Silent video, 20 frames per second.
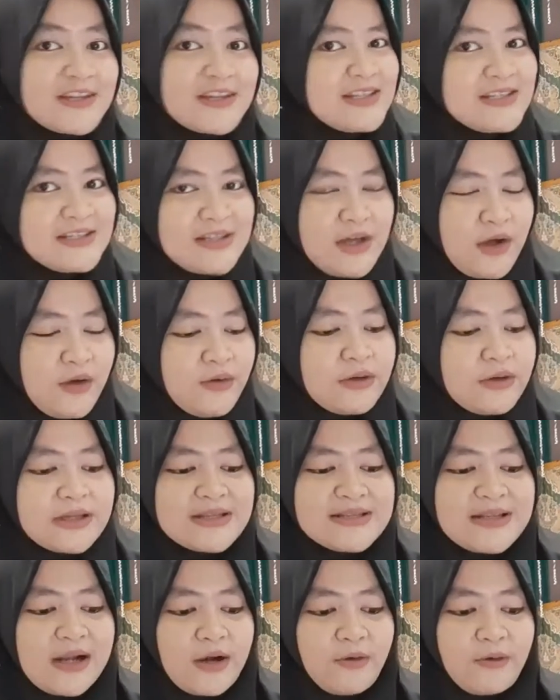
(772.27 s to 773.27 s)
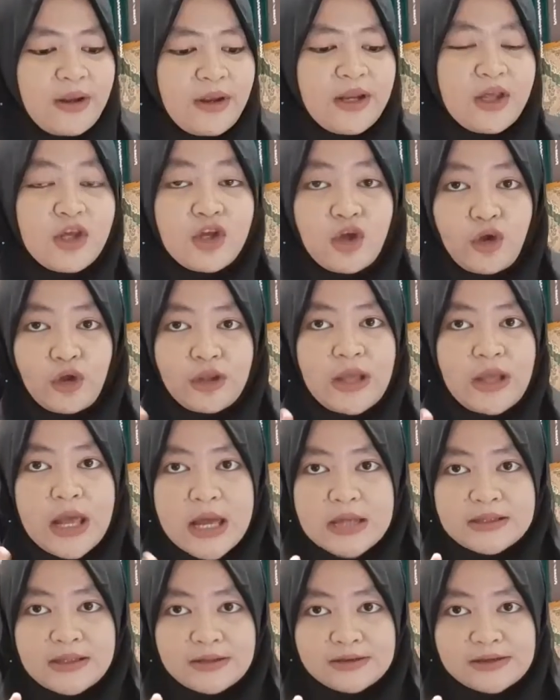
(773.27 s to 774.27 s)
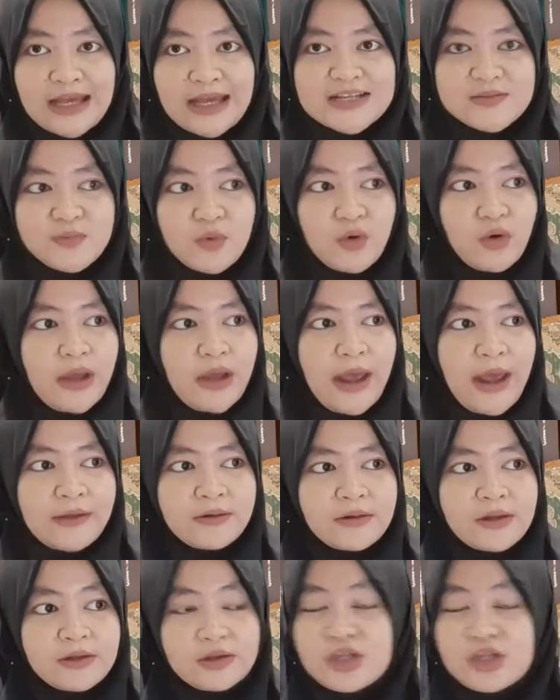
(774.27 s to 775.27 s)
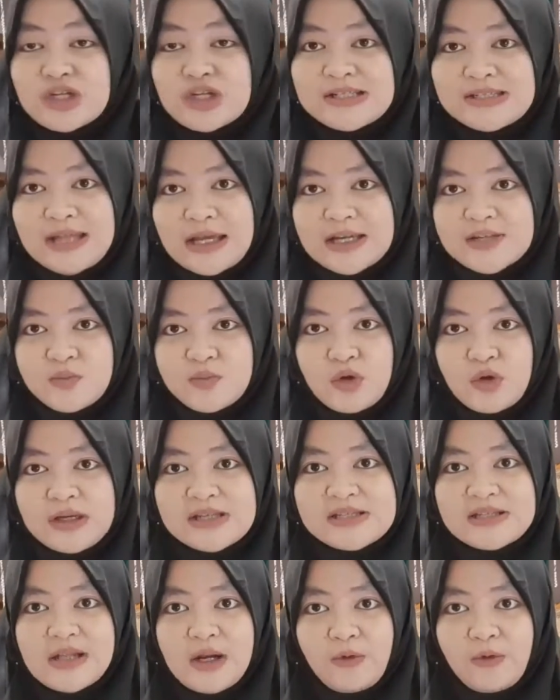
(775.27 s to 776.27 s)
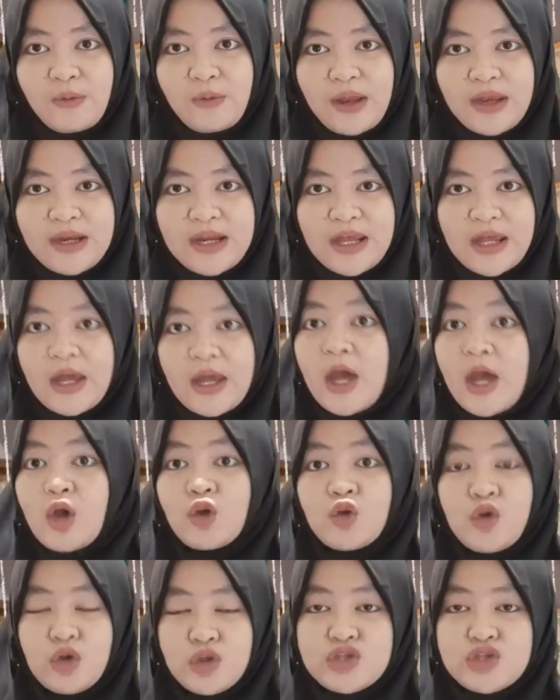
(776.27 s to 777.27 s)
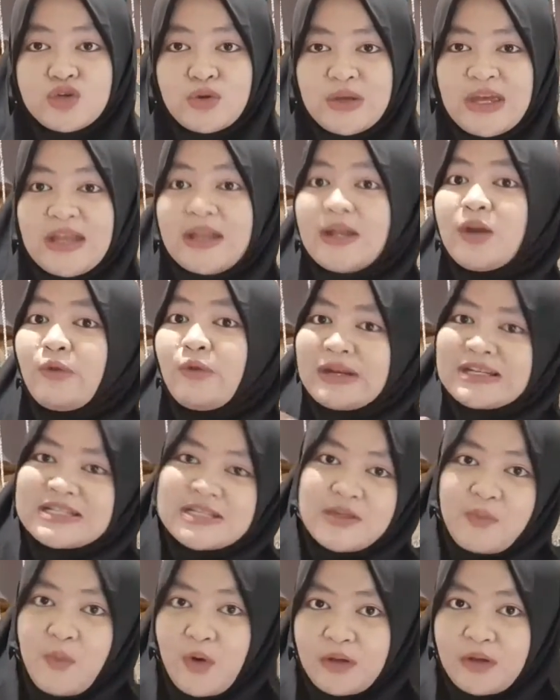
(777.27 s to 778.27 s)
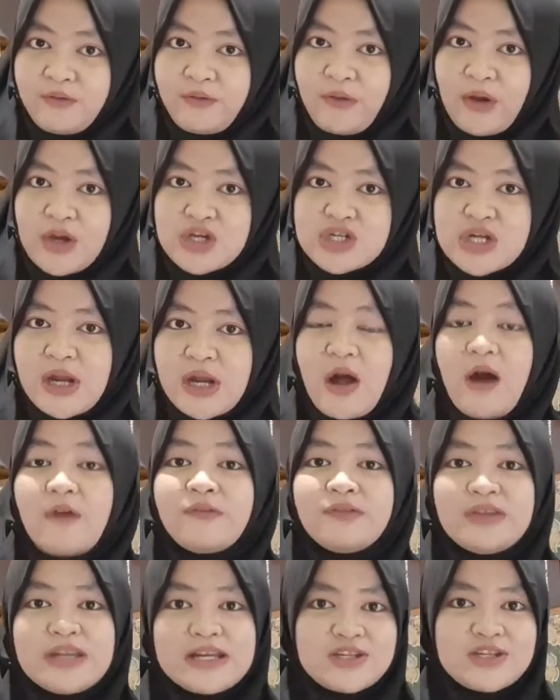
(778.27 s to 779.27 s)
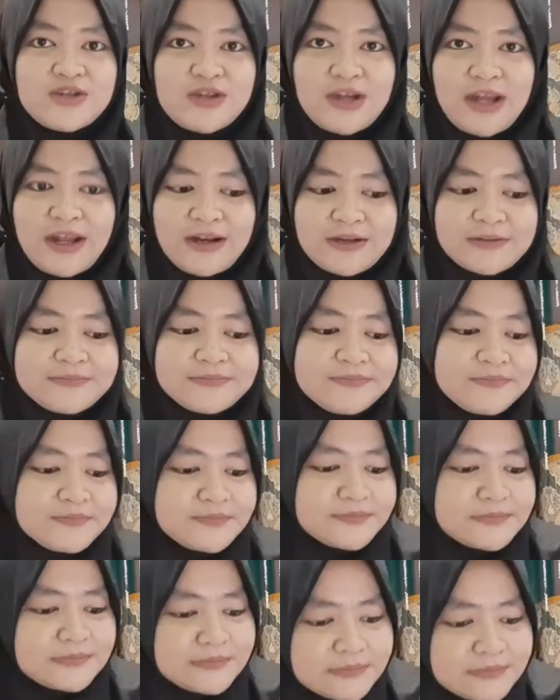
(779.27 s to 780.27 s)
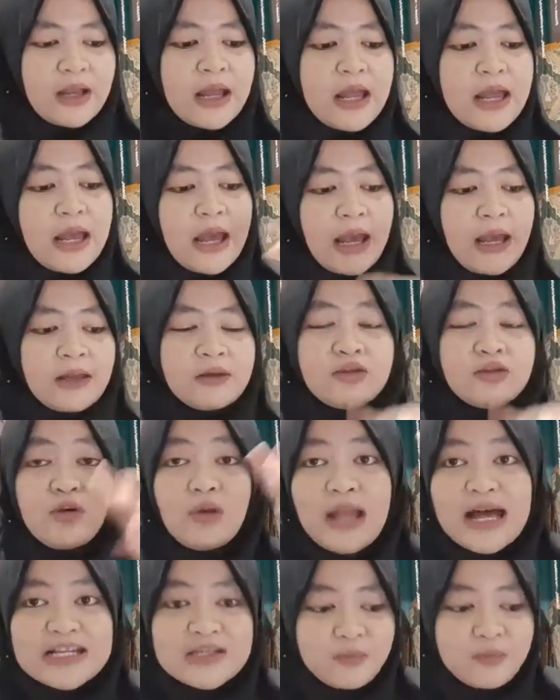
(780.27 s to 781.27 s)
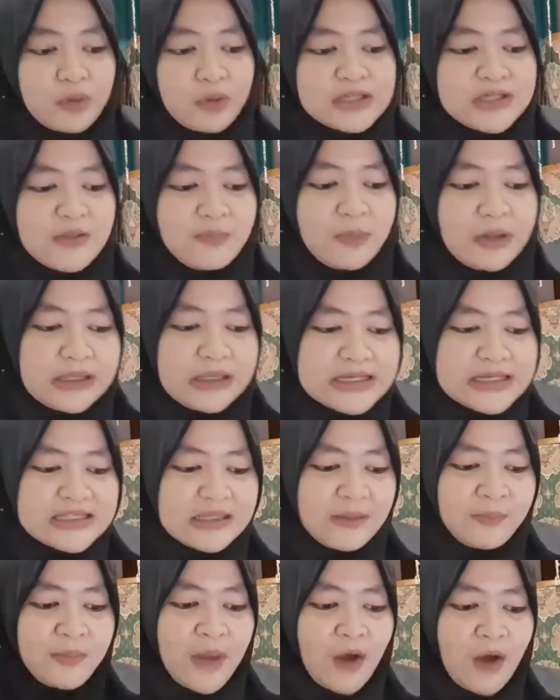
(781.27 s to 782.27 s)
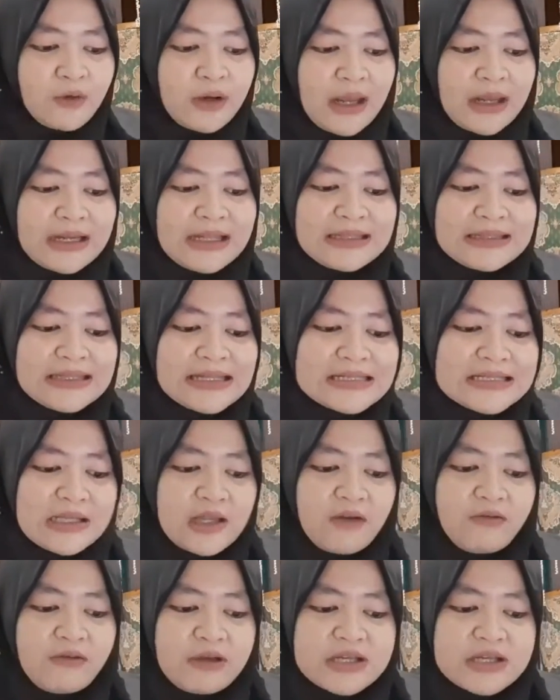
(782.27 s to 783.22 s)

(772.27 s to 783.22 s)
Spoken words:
So it's already good. The textbook and the teacher's textbook is already good to increase the motivation of the student. And the last principle is amount and intensity of